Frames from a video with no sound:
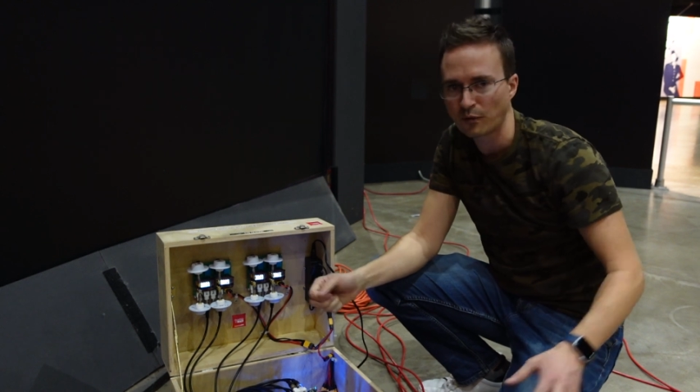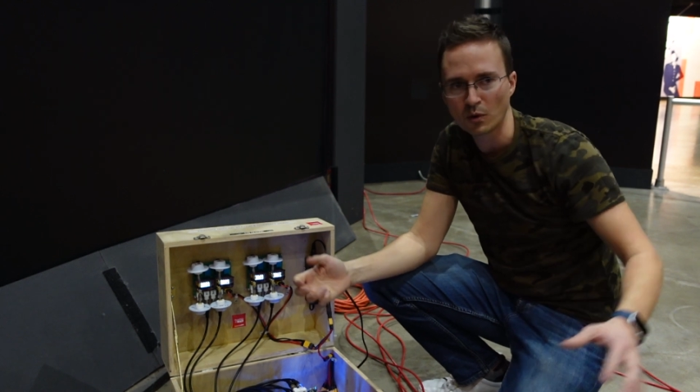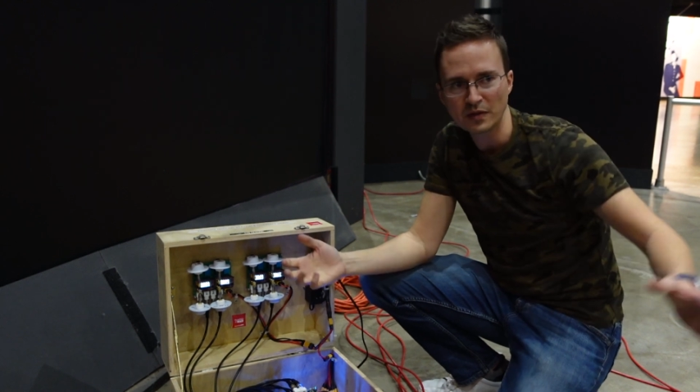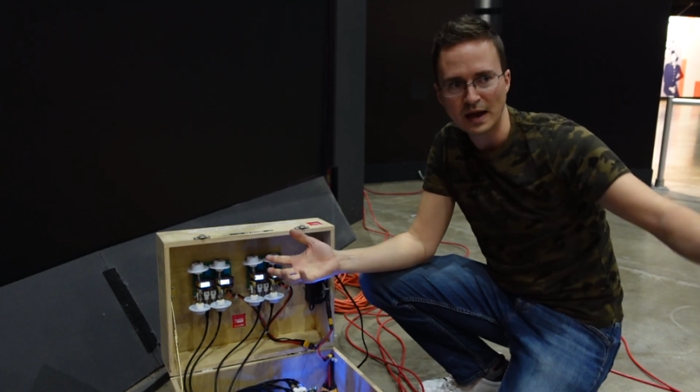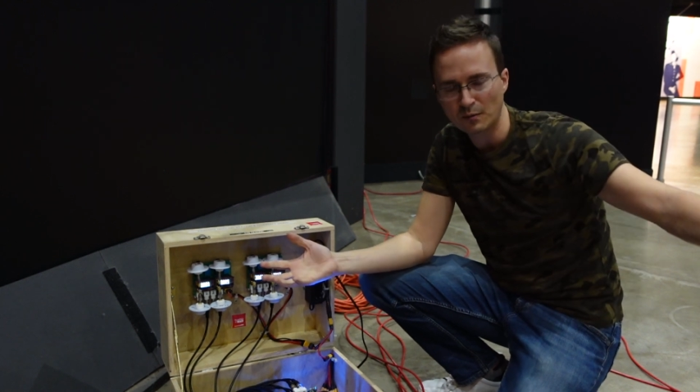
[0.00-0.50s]

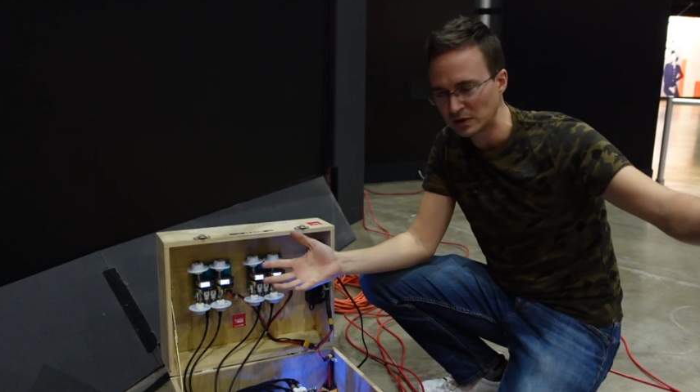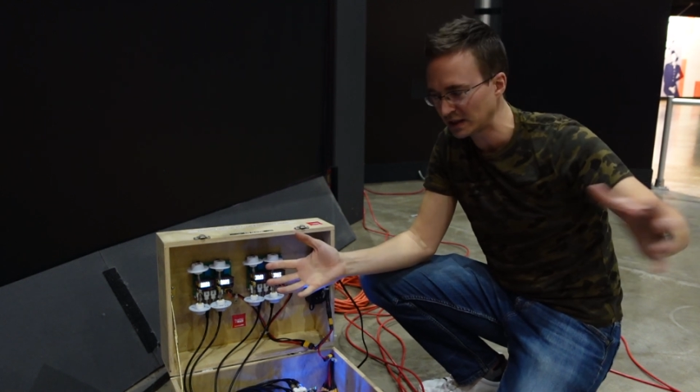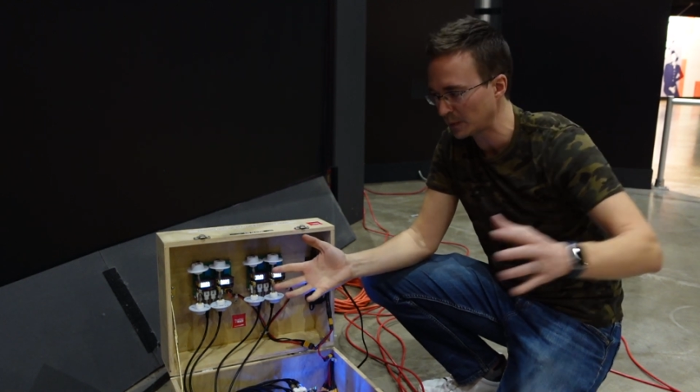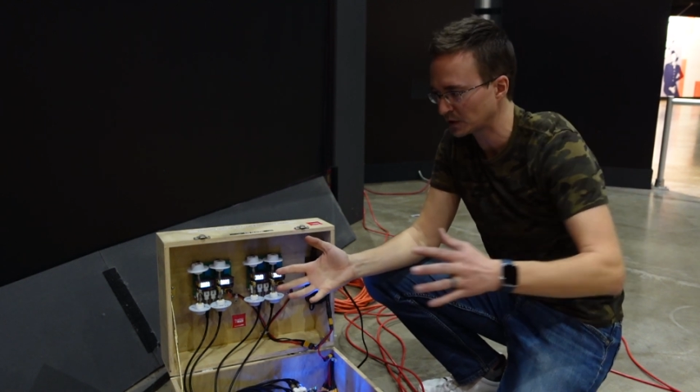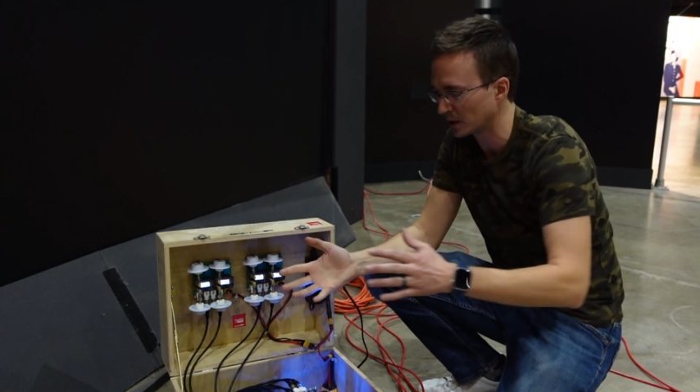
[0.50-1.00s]
for that
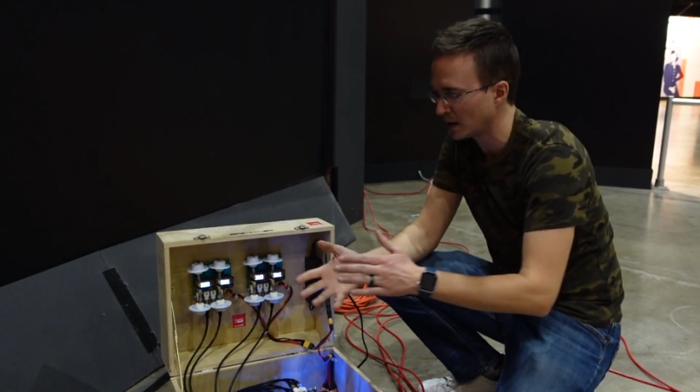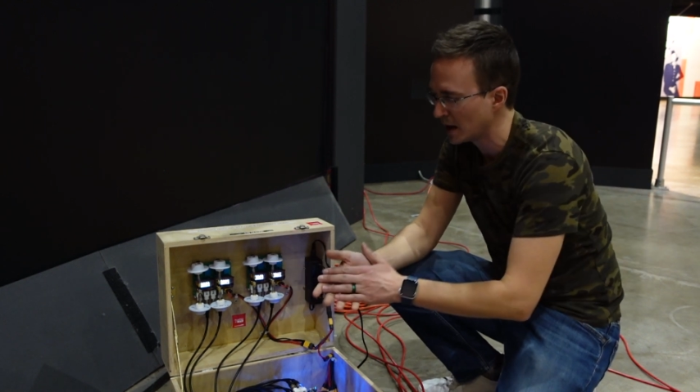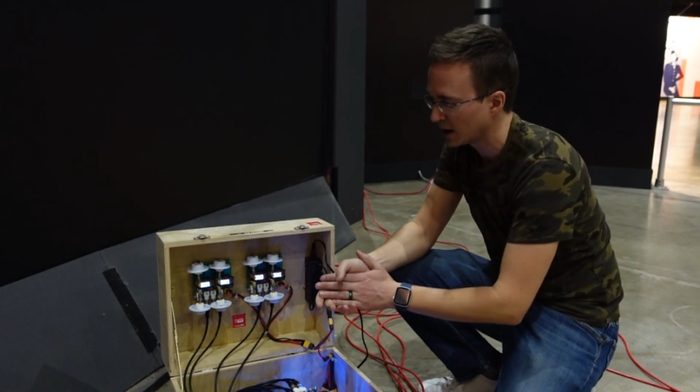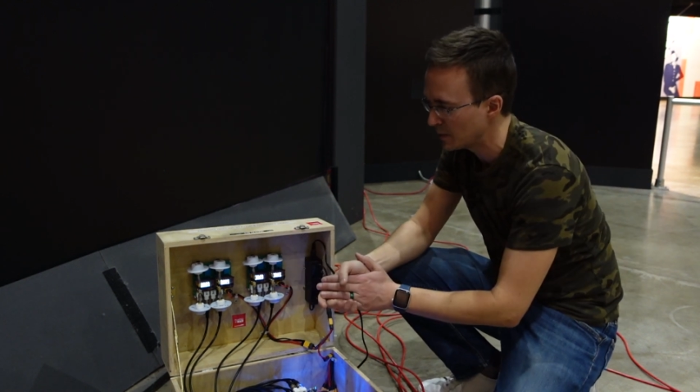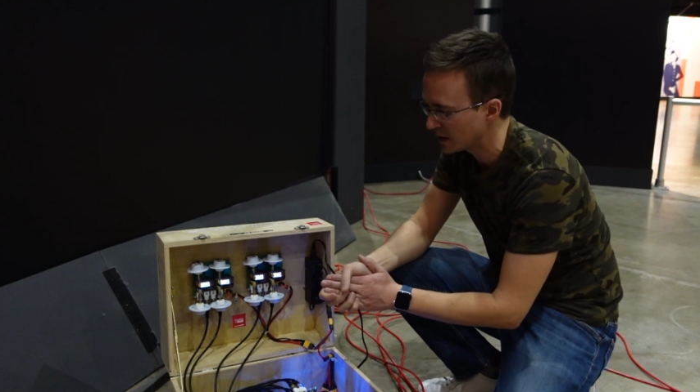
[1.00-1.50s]
reception
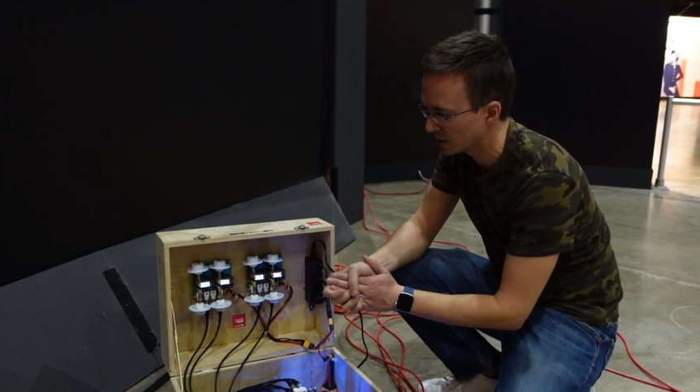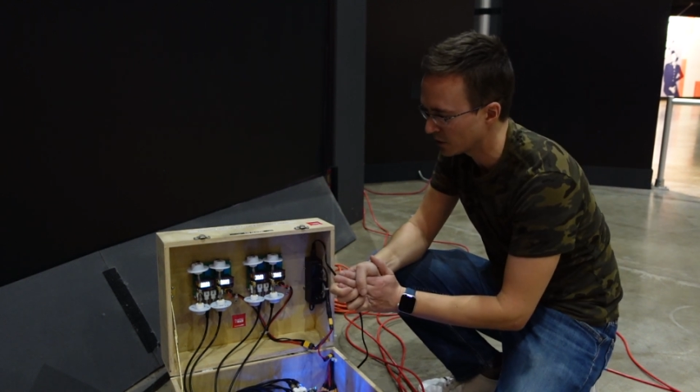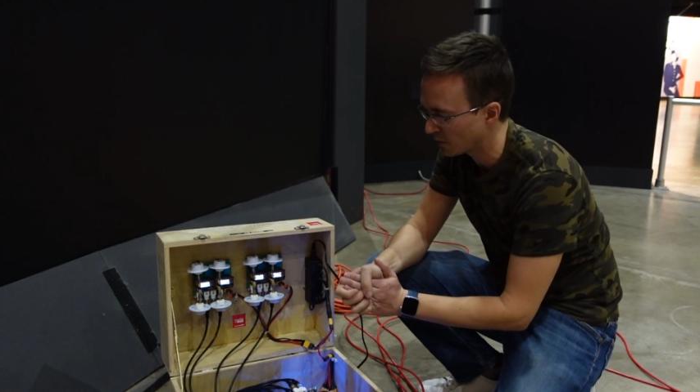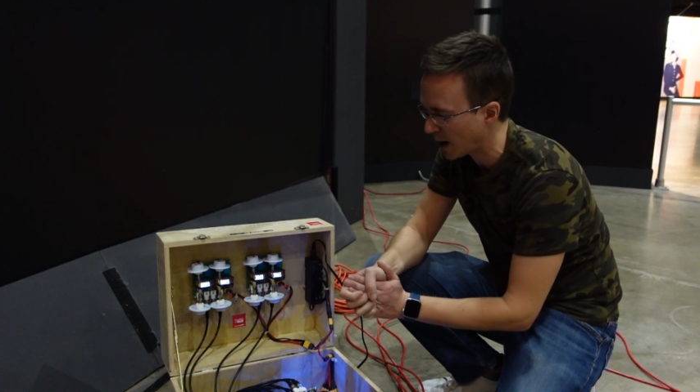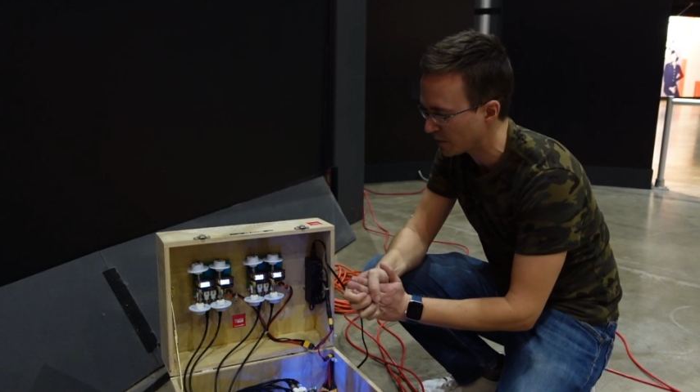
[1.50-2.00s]
coming into
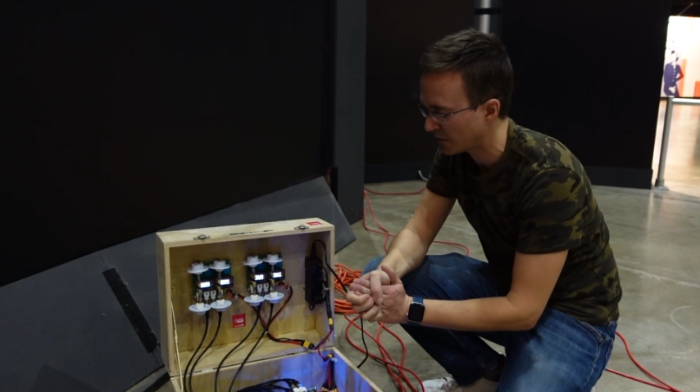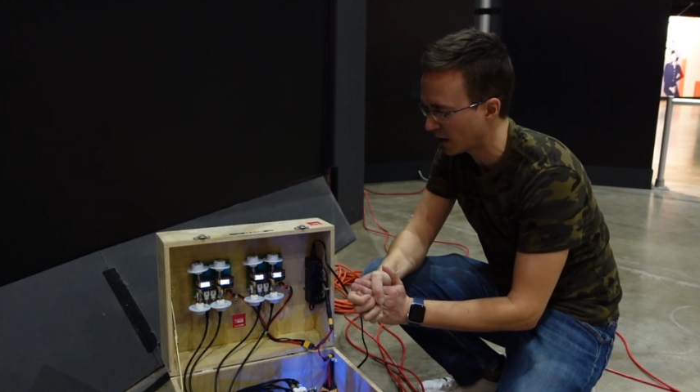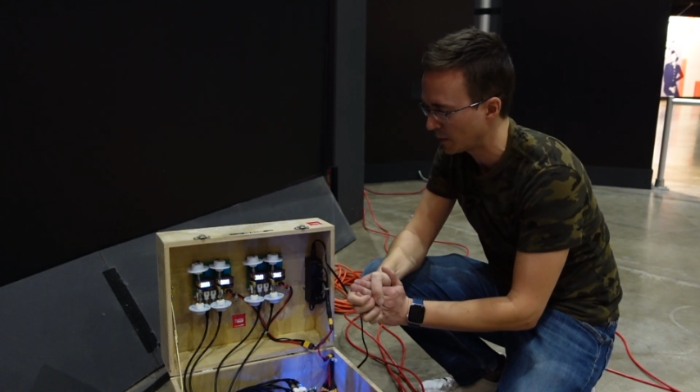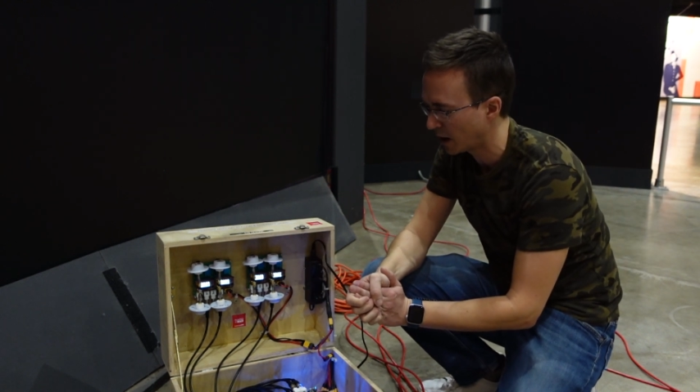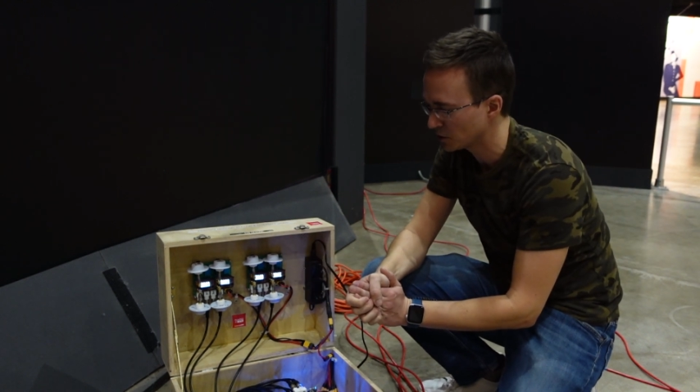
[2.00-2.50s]
the rapid
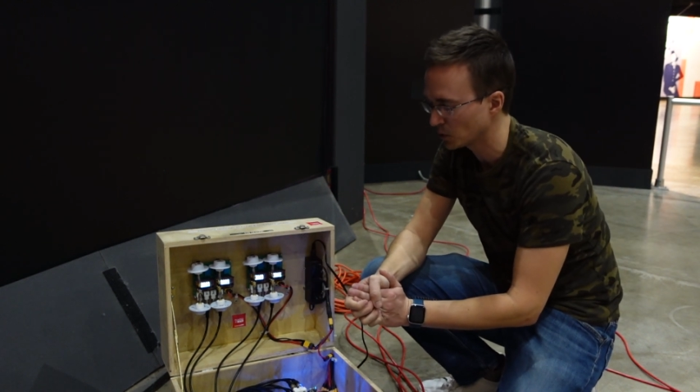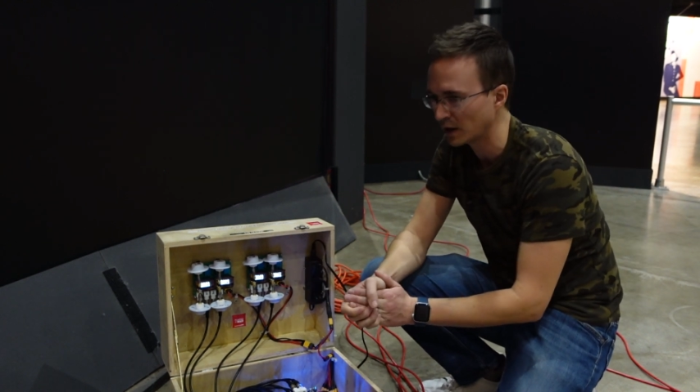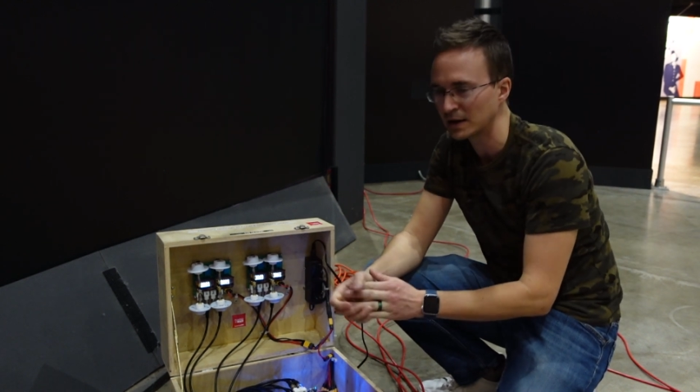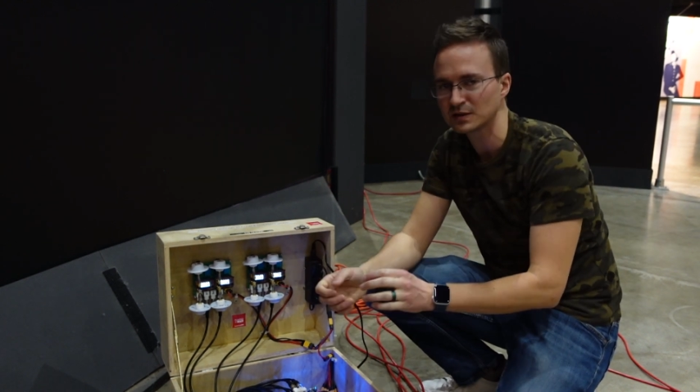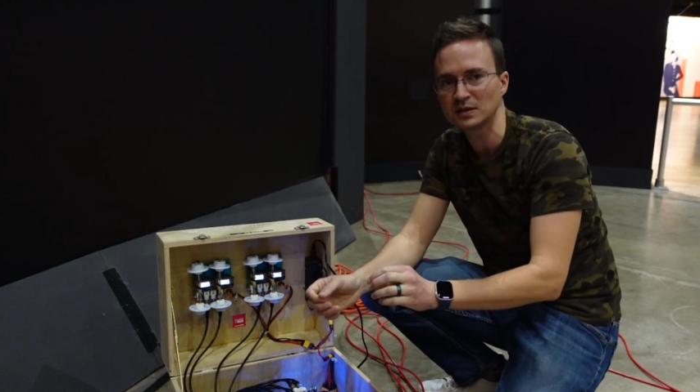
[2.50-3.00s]
fire
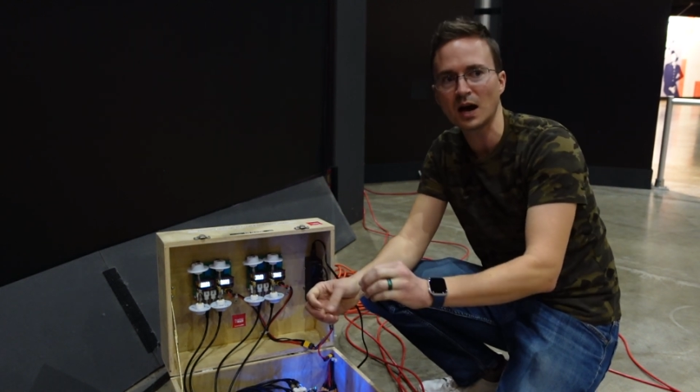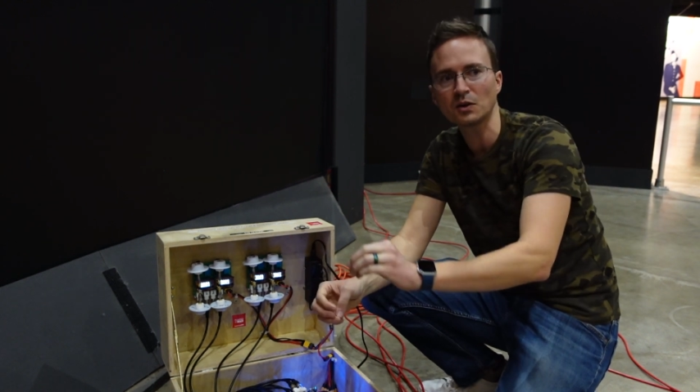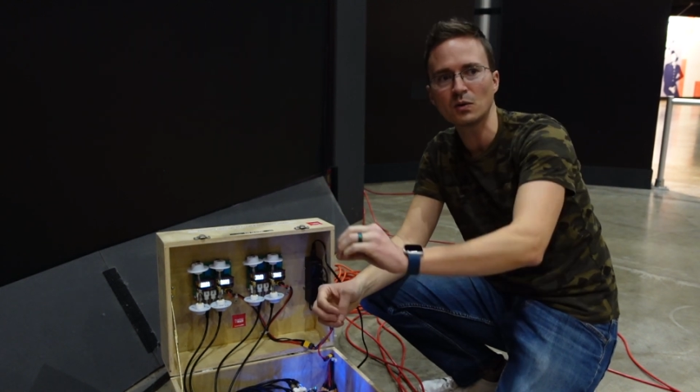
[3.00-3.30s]
module and it's not